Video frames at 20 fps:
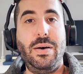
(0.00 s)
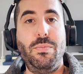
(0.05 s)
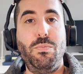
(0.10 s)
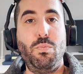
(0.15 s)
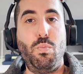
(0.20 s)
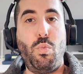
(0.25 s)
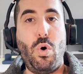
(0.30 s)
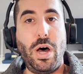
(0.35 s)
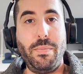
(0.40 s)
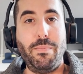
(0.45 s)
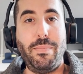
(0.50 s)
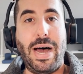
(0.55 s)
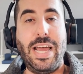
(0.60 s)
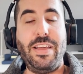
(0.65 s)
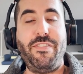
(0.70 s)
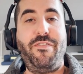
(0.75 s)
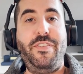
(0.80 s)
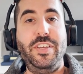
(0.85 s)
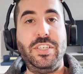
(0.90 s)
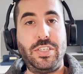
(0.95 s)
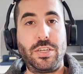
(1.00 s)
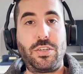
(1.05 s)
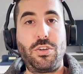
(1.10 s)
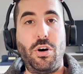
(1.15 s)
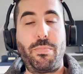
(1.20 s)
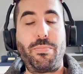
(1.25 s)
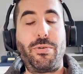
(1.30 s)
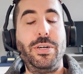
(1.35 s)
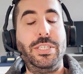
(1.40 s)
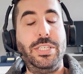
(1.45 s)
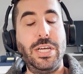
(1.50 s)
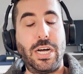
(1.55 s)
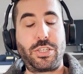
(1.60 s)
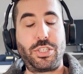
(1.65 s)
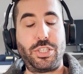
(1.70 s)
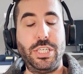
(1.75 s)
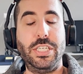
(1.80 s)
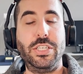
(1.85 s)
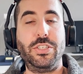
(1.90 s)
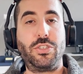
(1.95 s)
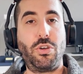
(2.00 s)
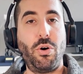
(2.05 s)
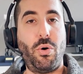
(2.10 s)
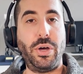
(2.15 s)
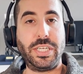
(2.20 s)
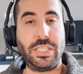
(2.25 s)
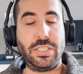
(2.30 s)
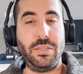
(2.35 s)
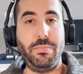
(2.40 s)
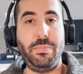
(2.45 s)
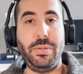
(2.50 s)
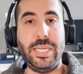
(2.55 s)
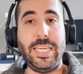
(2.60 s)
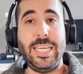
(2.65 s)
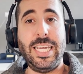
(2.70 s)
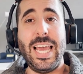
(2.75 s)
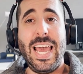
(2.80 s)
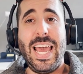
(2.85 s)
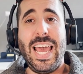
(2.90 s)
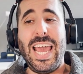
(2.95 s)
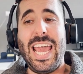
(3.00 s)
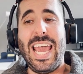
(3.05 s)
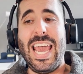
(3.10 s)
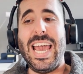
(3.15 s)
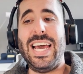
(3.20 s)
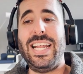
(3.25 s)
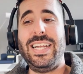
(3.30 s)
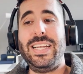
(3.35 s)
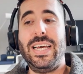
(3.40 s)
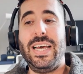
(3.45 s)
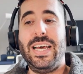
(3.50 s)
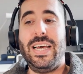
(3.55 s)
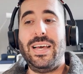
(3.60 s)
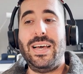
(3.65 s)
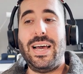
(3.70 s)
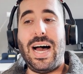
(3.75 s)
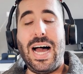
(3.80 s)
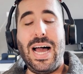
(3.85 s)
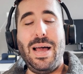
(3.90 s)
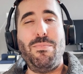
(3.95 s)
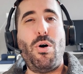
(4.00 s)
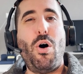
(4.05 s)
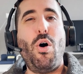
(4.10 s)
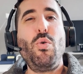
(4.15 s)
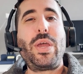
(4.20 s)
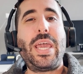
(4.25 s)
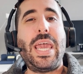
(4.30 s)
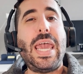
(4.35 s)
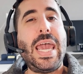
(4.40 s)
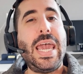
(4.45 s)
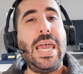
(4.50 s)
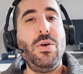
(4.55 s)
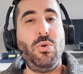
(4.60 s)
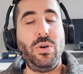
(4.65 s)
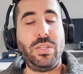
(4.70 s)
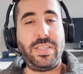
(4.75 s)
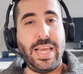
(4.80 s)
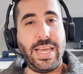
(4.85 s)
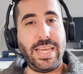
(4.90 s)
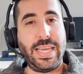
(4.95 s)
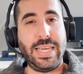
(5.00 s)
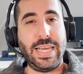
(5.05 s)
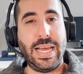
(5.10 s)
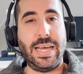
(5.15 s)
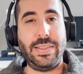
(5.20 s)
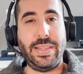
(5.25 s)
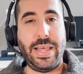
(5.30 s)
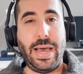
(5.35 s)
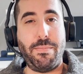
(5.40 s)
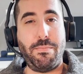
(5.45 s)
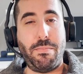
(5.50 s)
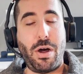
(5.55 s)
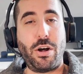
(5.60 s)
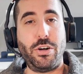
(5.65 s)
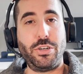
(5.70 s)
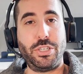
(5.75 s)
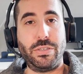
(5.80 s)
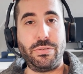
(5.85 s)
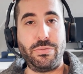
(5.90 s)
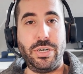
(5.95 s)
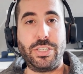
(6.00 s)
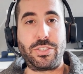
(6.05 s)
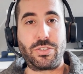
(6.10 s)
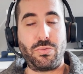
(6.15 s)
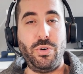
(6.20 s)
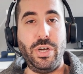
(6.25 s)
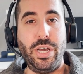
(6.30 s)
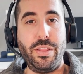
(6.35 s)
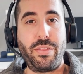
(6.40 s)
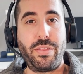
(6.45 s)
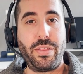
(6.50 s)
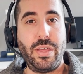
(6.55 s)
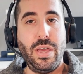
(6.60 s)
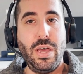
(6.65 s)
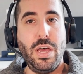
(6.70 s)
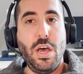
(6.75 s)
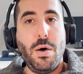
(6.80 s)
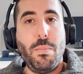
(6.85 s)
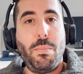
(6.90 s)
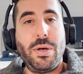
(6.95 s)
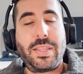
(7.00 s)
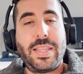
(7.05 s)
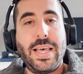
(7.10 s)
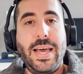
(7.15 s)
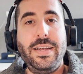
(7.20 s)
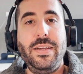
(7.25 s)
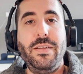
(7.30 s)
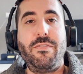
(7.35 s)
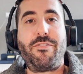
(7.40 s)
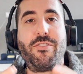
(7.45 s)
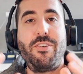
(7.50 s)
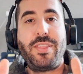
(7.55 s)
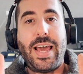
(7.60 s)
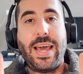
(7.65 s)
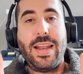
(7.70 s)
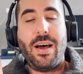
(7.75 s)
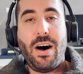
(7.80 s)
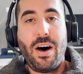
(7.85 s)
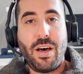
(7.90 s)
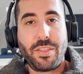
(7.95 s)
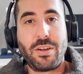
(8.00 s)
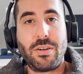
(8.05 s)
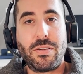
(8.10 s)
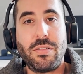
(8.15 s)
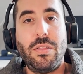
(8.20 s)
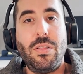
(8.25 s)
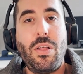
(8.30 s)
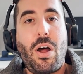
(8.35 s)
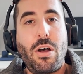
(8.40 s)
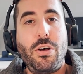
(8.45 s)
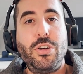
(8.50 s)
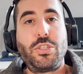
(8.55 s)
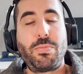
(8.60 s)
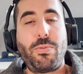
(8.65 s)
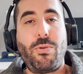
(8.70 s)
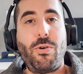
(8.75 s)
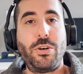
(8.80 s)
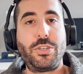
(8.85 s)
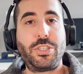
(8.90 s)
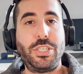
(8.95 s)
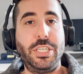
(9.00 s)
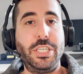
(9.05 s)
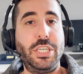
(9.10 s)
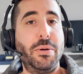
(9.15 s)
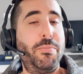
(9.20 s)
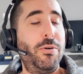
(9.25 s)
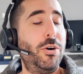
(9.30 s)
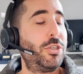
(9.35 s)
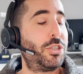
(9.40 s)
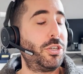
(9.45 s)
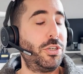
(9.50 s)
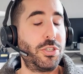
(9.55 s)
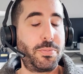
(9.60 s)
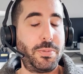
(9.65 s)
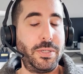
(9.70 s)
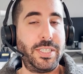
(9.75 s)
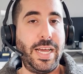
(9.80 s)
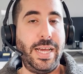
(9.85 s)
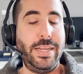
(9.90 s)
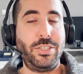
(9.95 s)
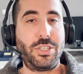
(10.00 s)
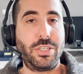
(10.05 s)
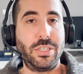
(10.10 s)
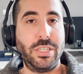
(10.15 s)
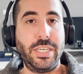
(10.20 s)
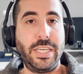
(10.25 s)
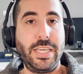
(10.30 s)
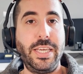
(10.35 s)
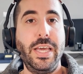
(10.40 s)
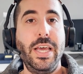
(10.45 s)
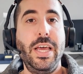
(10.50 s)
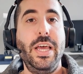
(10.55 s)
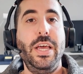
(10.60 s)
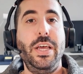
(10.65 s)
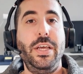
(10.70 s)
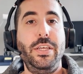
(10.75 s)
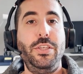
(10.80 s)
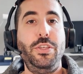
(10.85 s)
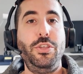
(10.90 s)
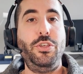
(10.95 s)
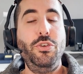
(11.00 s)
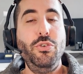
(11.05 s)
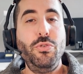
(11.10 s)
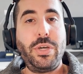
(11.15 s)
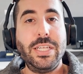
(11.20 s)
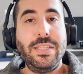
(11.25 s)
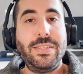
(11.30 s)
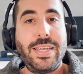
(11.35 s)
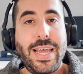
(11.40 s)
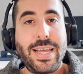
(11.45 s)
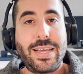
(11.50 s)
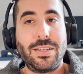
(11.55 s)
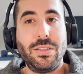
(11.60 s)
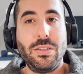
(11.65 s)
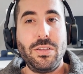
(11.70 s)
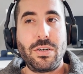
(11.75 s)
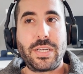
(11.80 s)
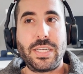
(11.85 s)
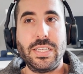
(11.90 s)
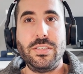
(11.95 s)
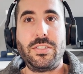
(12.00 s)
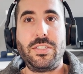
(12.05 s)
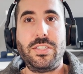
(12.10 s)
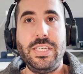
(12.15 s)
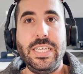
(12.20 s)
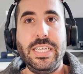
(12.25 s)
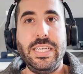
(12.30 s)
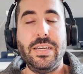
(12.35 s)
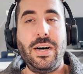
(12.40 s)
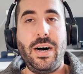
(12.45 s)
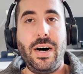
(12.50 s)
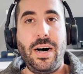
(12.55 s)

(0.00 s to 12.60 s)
what my physical production is going to be and I'm okay with taking on that margin risk with. But then for that other large portion of your bushels potentially, you can take a look and see,